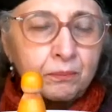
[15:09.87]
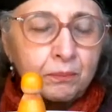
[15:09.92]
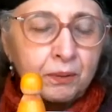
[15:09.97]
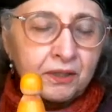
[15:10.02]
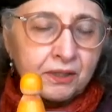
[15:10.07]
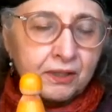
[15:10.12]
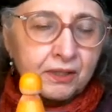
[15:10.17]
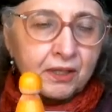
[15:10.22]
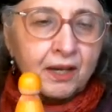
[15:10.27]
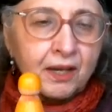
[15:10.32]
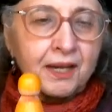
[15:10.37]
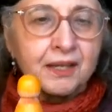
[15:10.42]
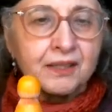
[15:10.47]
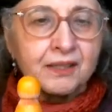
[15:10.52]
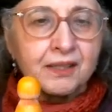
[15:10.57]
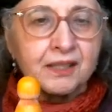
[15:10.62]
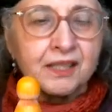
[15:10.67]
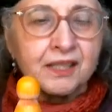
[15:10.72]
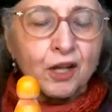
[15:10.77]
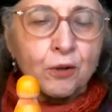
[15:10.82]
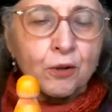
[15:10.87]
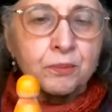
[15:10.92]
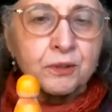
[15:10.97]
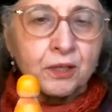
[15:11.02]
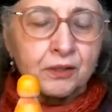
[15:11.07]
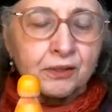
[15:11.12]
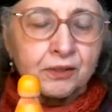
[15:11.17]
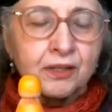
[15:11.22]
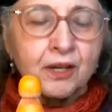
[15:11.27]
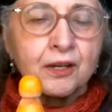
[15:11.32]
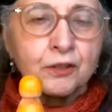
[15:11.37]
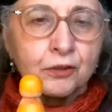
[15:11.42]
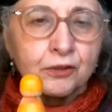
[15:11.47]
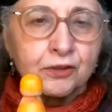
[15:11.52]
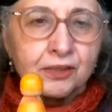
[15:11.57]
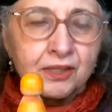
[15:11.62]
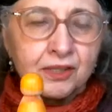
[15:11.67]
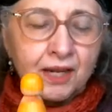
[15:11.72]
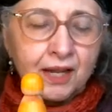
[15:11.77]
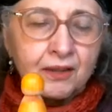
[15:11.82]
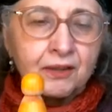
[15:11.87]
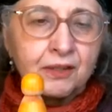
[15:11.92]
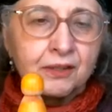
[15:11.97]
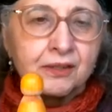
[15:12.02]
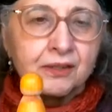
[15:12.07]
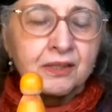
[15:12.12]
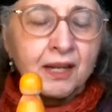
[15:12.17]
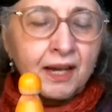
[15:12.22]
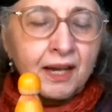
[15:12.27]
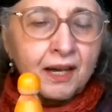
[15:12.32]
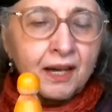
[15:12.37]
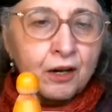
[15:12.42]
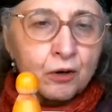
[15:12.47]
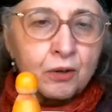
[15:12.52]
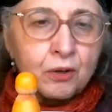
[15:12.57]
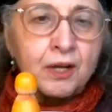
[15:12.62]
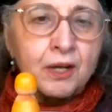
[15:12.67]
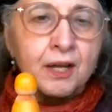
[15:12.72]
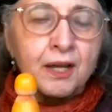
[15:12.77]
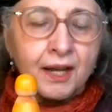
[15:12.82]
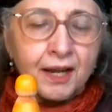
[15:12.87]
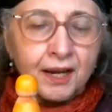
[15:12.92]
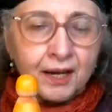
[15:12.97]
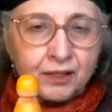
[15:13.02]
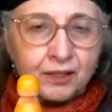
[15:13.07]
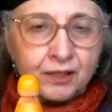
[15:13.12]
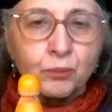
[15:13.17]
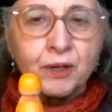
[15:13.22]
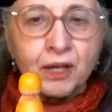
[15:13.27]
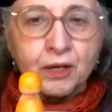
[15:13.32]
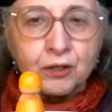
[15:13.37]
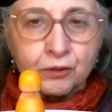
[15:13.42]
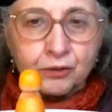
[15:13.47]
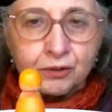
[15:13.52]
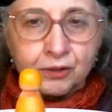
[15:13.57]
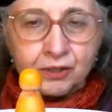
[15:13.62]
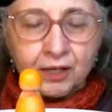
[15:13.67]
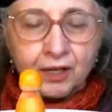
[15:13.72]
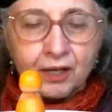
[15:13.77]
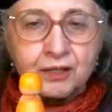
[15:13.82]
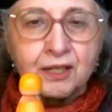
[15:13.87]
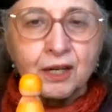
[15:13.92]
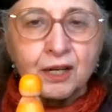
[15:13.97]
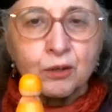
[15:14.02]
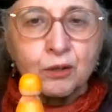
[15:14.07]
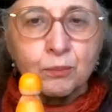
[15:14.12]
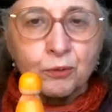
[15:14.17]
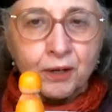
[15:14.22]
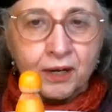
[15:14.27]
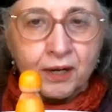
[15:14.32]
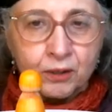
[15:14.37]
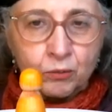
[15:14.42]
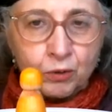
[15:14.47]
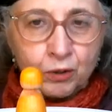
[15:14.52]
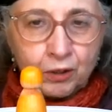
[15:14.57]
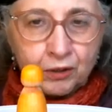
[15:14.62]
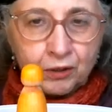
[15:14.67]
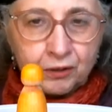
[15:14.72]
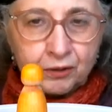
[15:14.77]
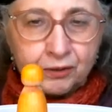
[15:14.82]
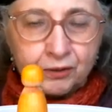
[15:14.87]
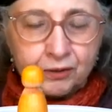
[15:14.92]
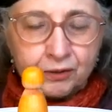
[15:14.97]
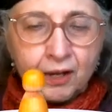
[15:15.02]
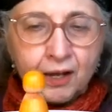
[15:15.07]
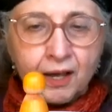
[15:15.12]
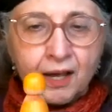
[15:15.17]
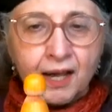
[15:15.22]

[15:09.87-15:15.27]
but science has helped us understand this now as we understand how the brain works.